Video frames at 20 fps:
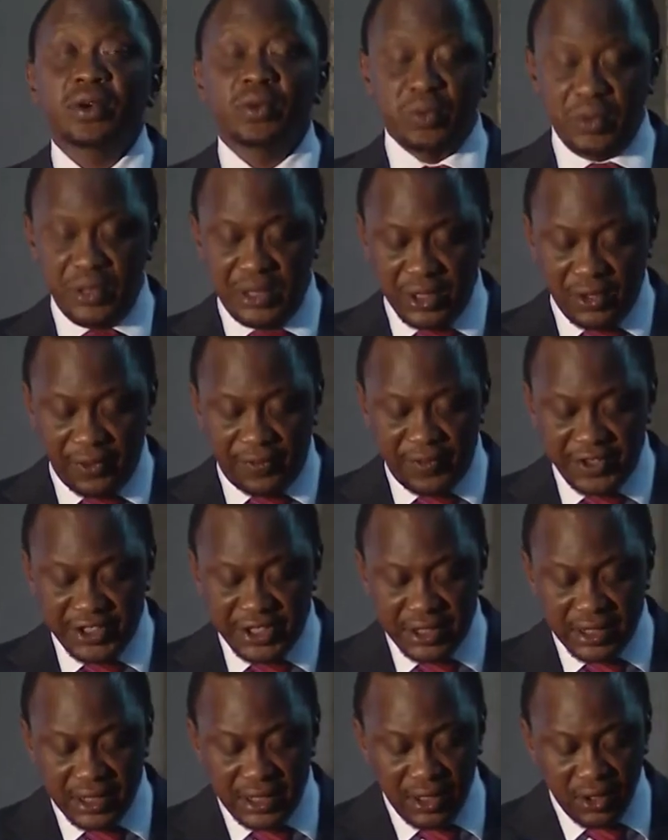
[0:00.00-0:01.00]
we did
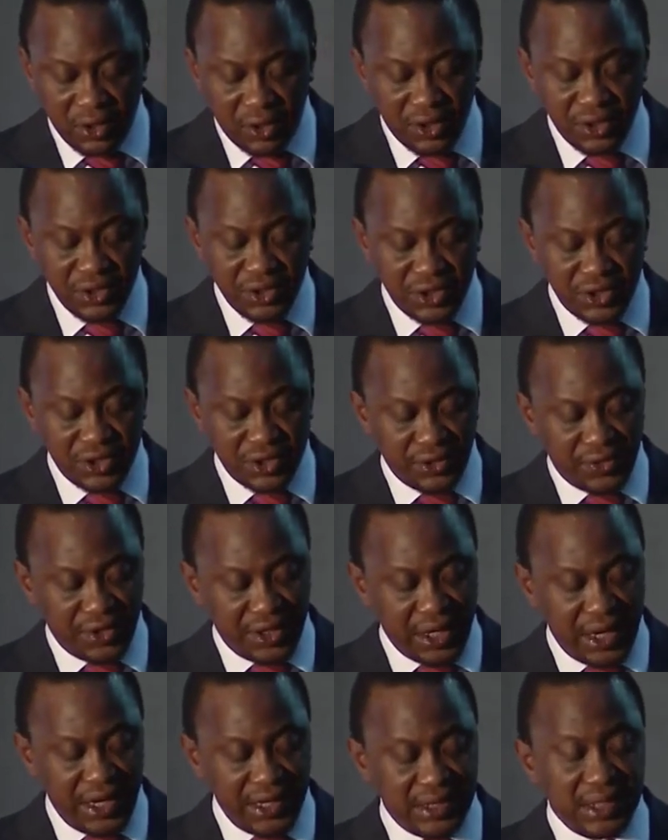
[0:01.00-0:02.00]
officially launch on the
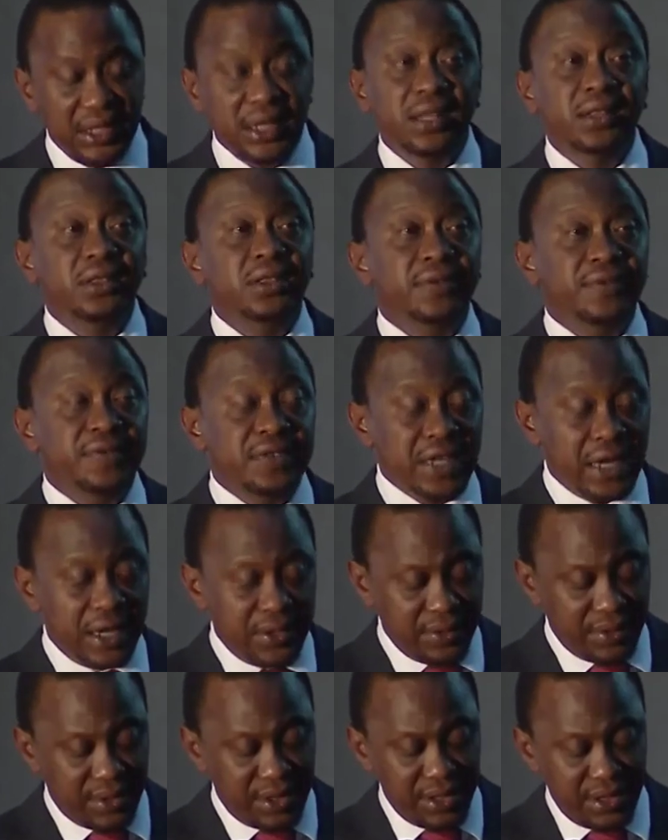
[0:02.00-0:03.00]
19th of
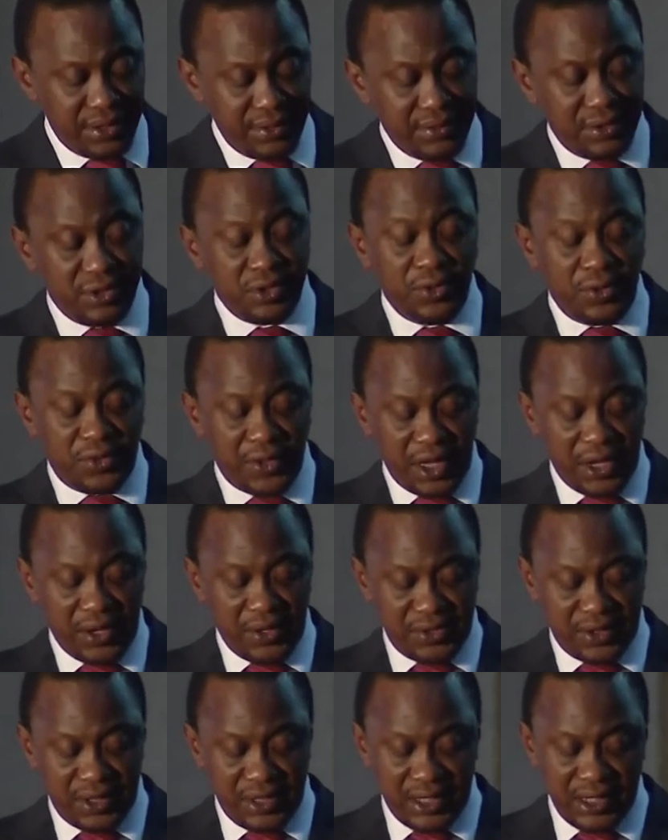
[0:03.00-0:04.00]
January
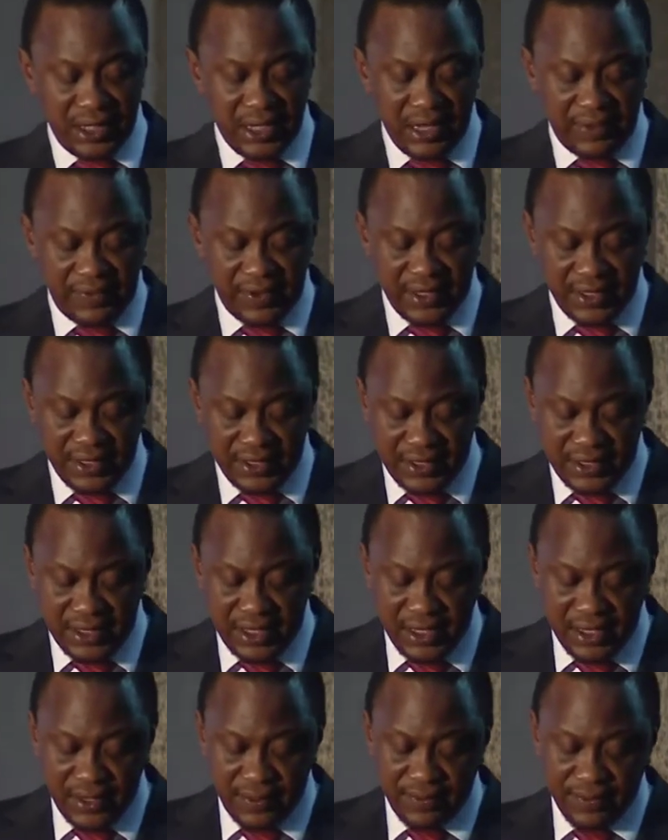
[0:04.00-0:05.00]
2011 this
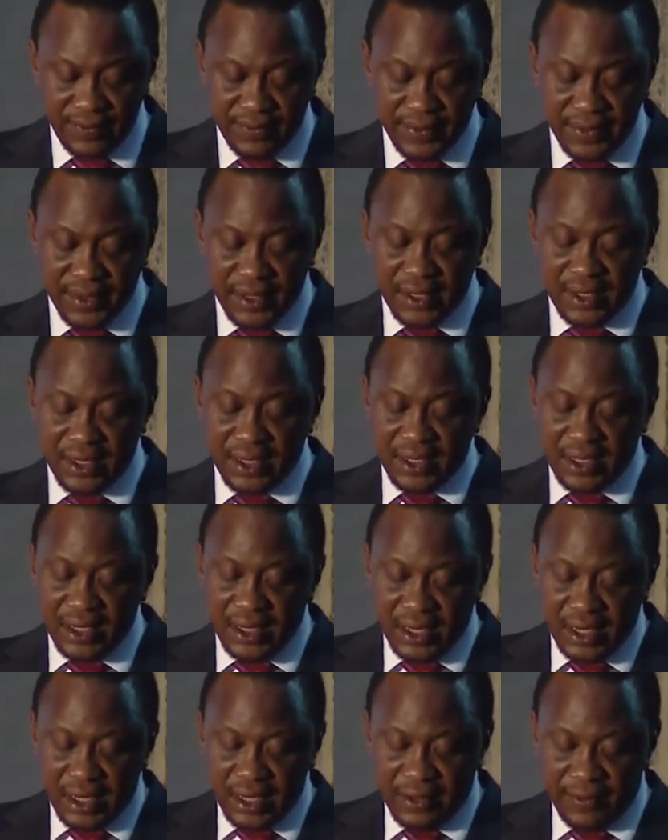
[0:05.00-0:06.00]
year
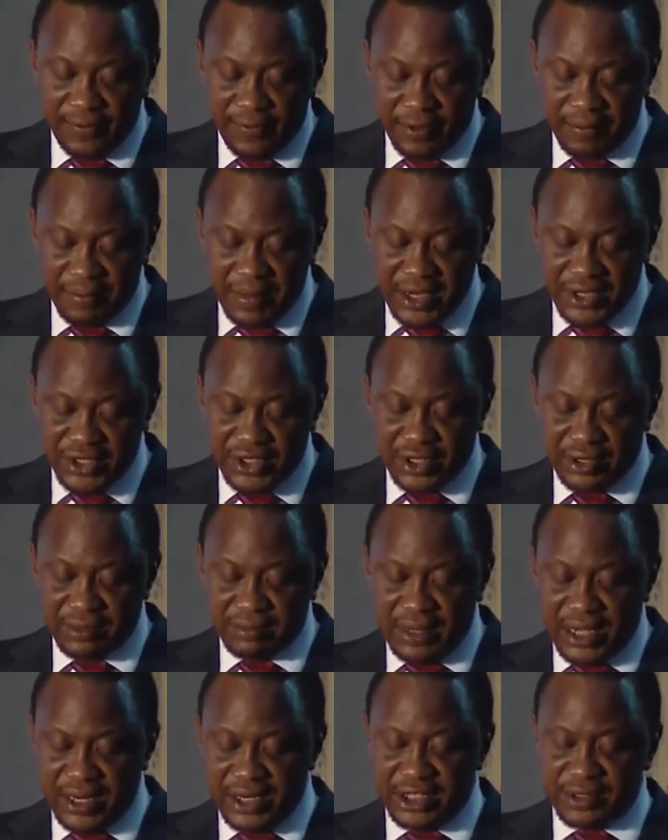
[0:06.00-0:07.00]
an information
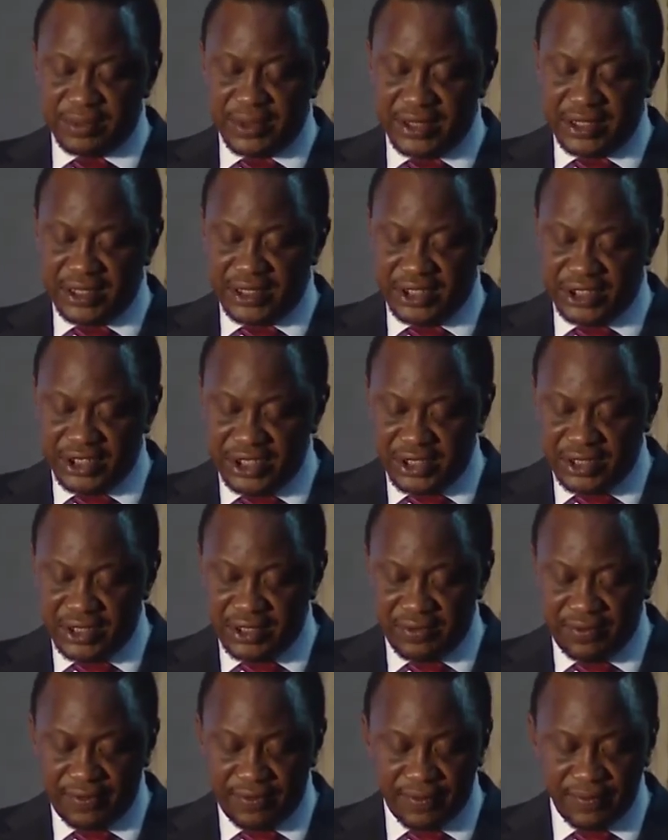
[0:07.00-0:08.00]
management
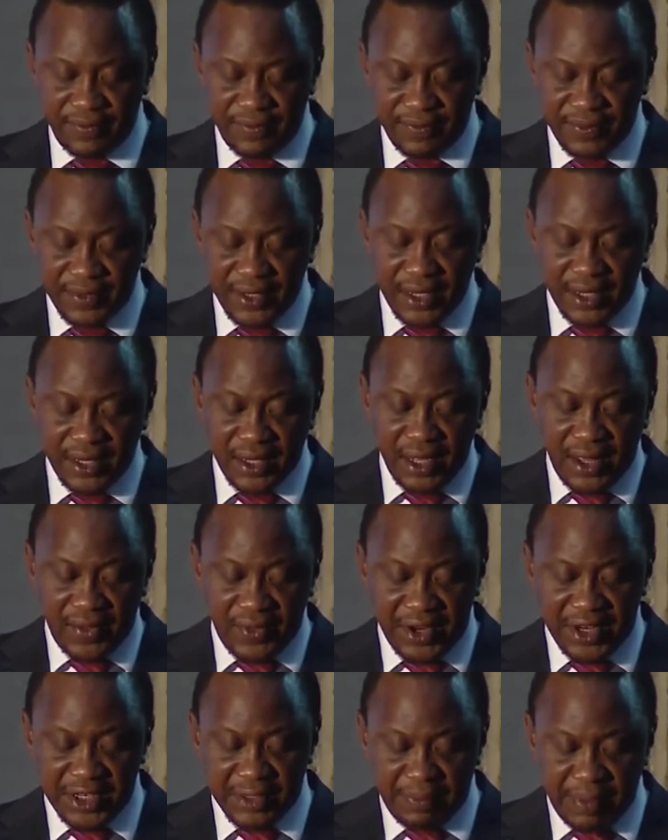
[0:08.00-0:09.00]
initiative
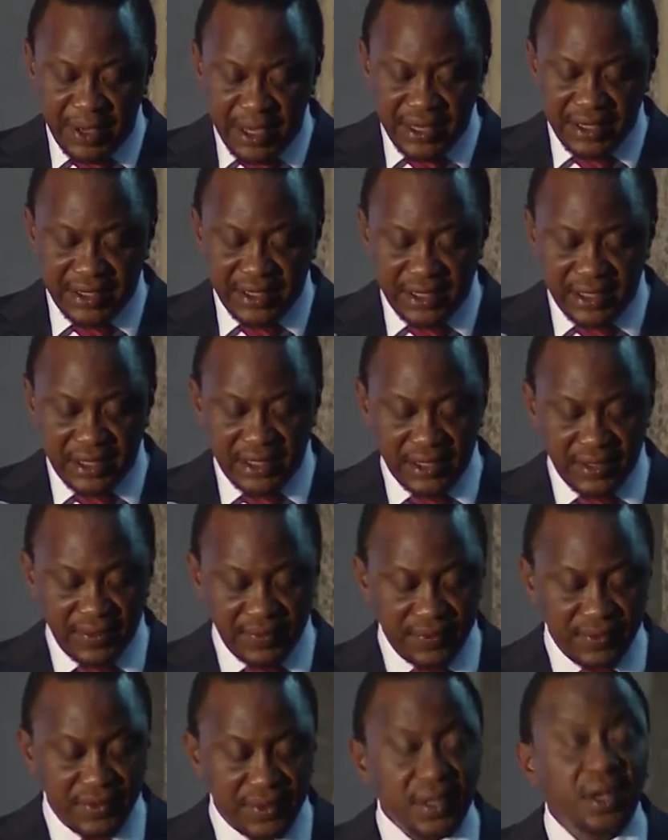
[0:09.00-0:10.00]
that is based
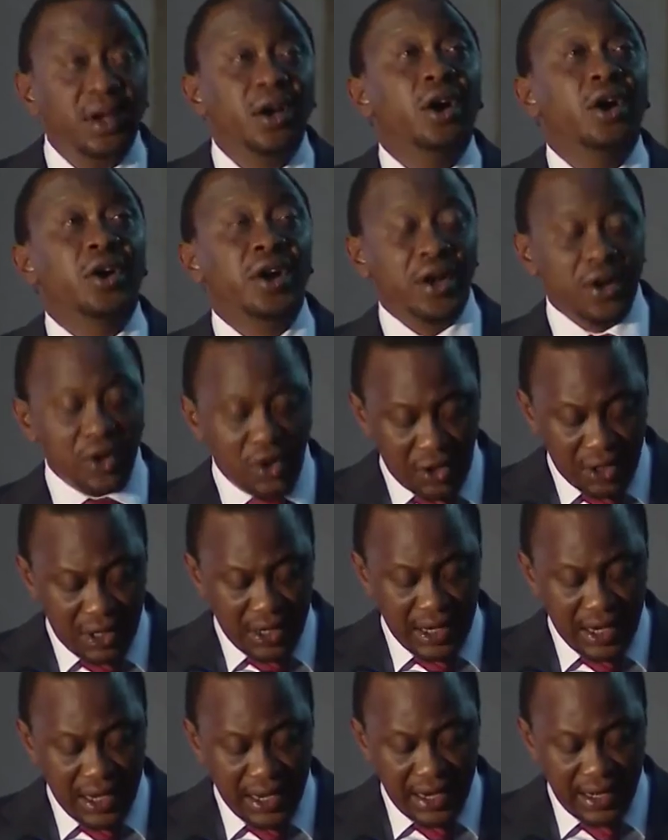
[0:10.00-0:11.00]
on an
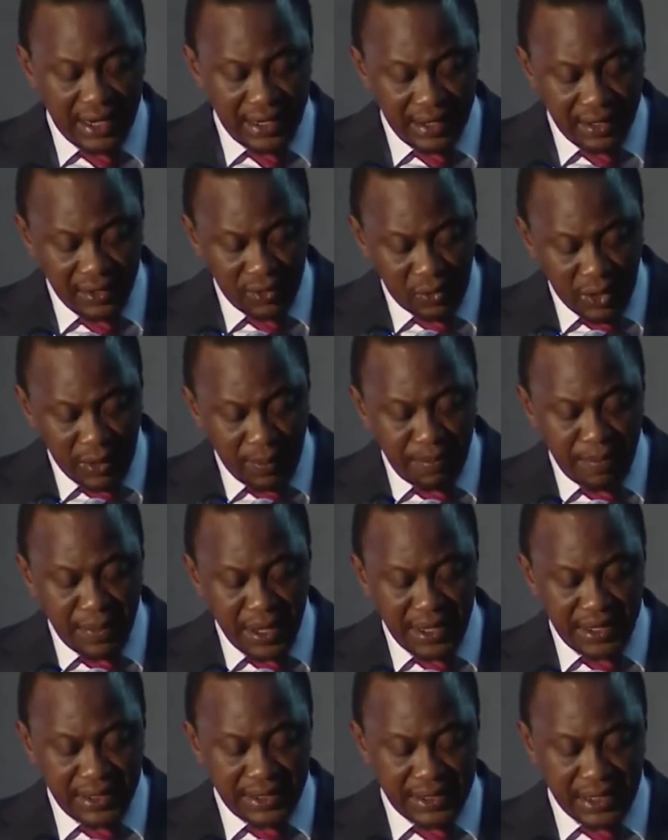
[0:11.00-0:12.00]
online
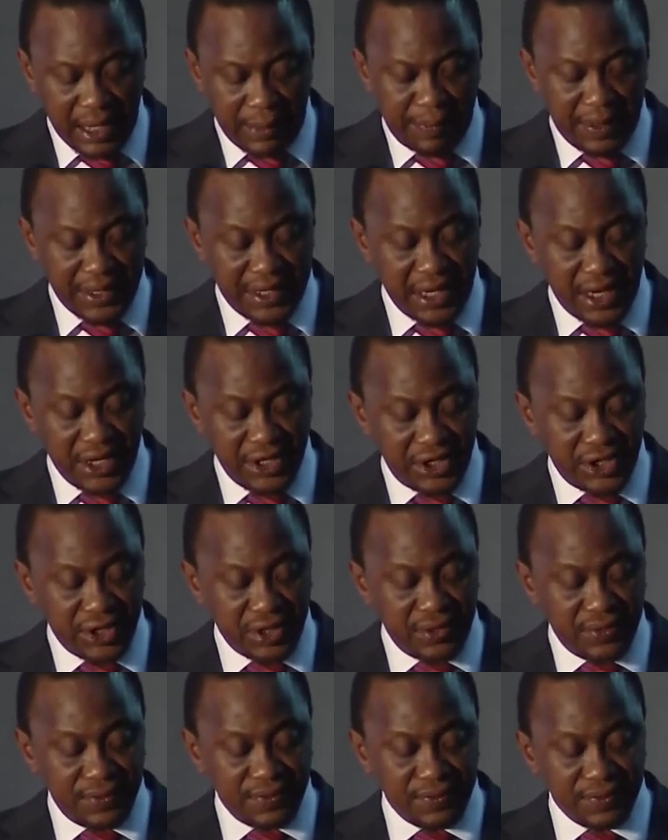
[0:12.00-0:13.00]
web-based
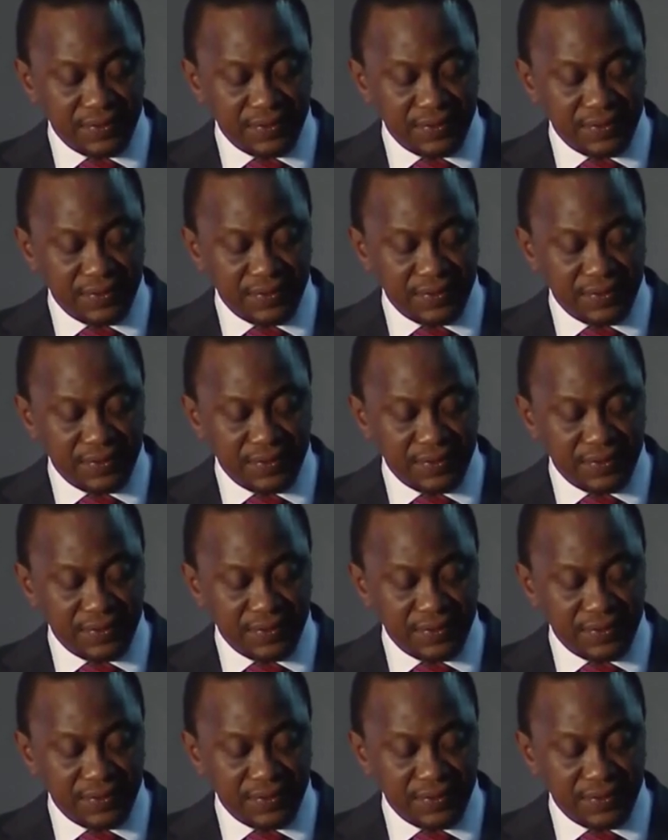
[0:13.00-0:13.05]
application